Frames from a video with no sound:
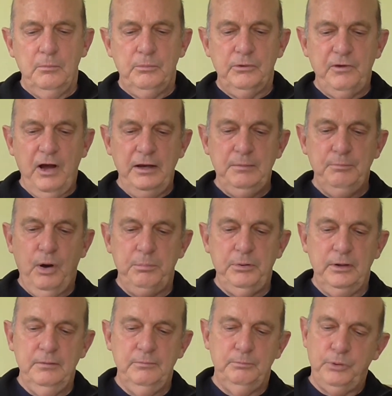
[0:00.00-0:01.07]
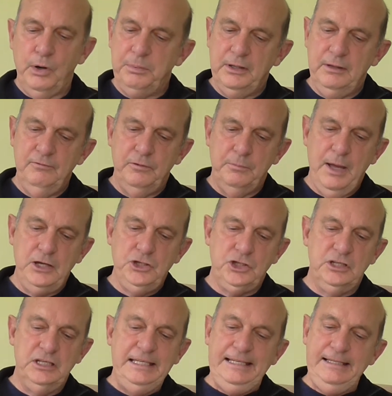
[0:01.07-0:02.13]
Providing proper
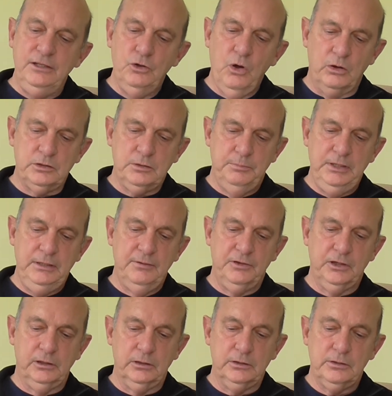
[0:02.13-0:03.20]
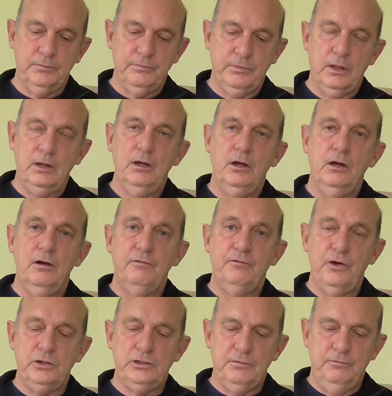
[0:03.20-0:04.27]
information need not be difficult.
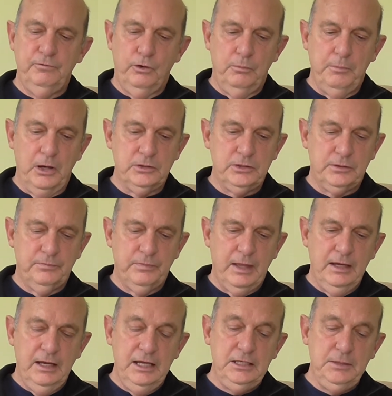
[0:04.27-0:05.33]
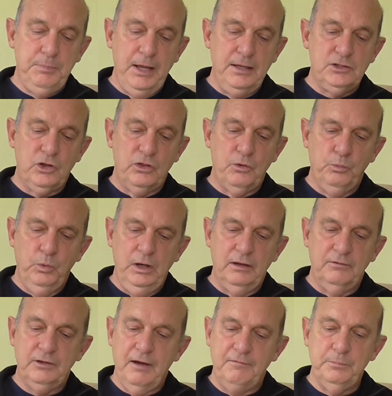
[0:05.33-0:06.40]
First and foremost, it depends on the will
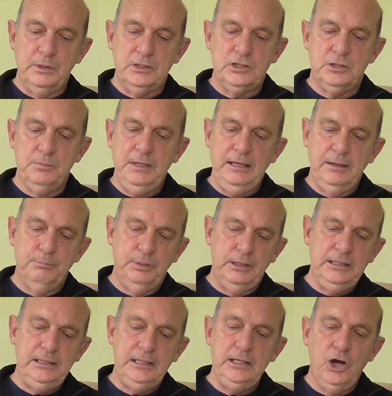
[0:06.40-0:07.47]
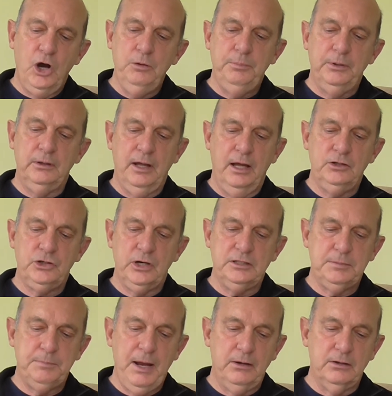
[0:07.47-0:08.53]
of governments to be completely open and
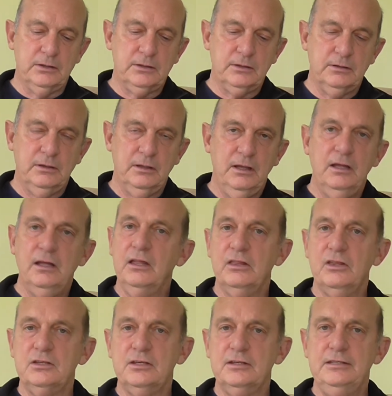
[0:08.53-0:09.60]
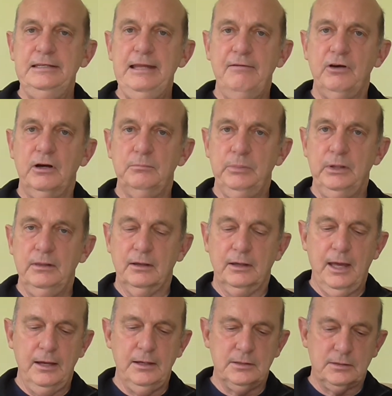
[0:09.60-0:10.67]
transparent. This has never been the
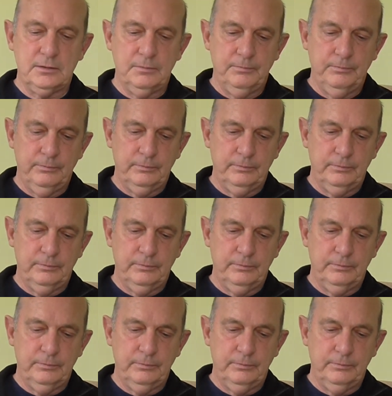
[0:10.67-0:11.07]
case.